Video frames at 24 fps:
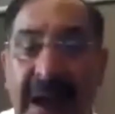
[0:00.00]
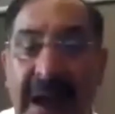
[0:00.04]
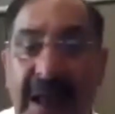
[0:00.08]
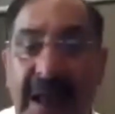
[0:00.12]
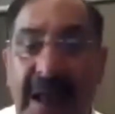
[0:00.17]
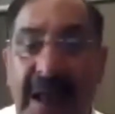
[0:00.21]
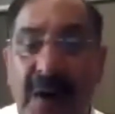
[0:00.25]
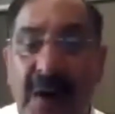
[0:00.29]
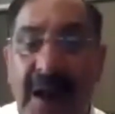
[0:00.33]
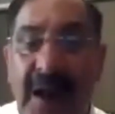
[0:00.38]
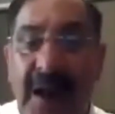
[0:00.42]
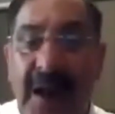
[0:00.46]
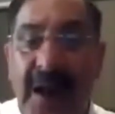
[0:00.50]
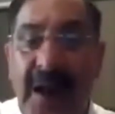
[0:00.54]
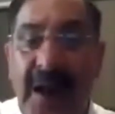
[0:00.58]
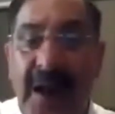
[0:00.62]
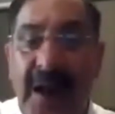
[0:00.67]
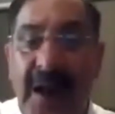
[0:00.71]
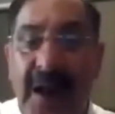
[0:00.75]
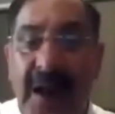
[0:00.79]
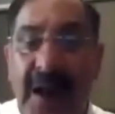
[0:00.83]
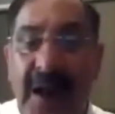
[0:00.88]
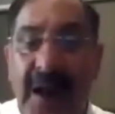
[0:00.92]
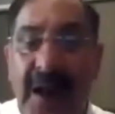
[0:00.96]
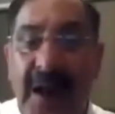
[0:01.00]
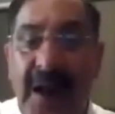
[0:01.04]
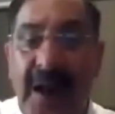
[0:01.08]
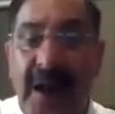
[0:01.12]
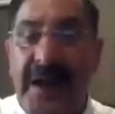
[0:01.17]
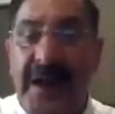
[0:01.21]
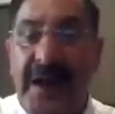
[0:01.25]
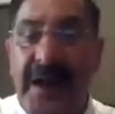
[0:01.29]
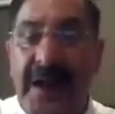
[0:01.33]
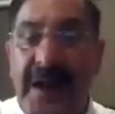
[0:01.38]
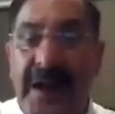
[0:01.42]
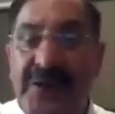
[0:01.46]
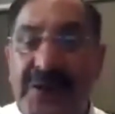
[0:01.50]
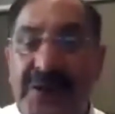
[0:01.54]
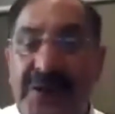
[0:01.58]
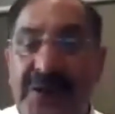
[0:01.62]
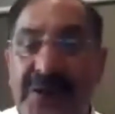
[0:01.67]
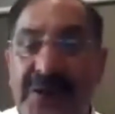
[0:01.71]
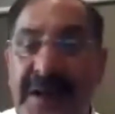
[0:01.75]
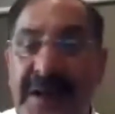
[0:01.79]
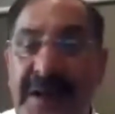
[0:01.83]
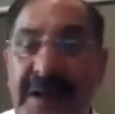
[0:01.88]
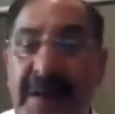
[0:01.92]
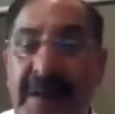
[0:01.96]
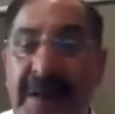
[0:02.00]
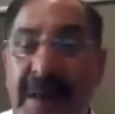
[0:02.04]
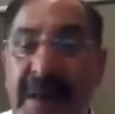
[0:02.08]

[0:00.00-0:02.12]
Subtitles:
annualized rate of changes in